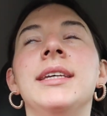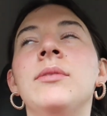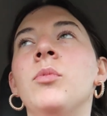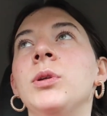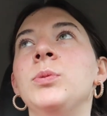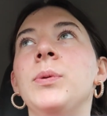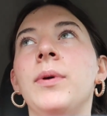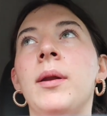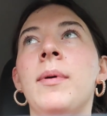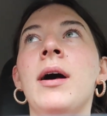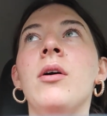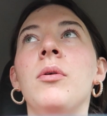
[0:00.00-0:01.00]
and once we rent
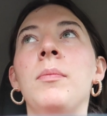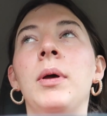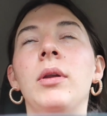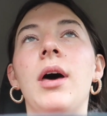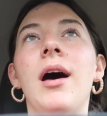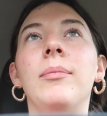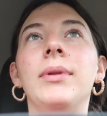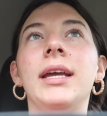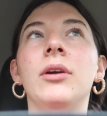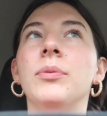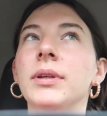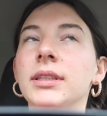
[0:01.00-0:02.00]
them out, build up
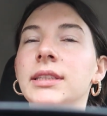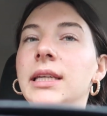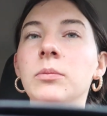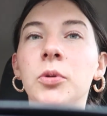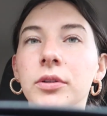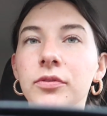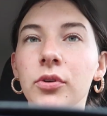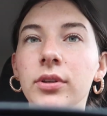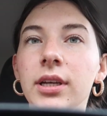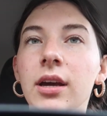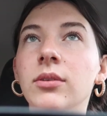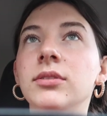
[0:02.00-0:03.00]
like a real estate
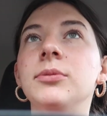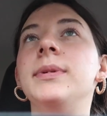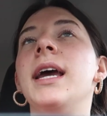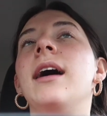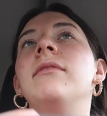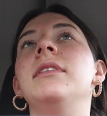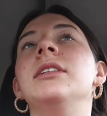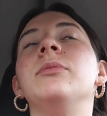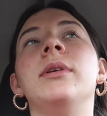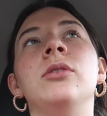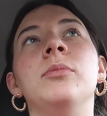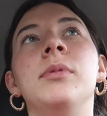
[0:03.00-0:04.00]
portfolio, so we have these
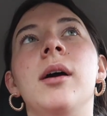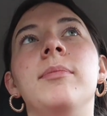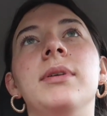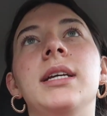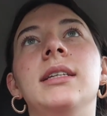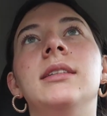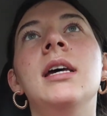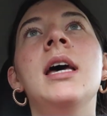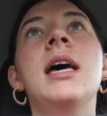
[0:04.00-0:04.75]
rental properties,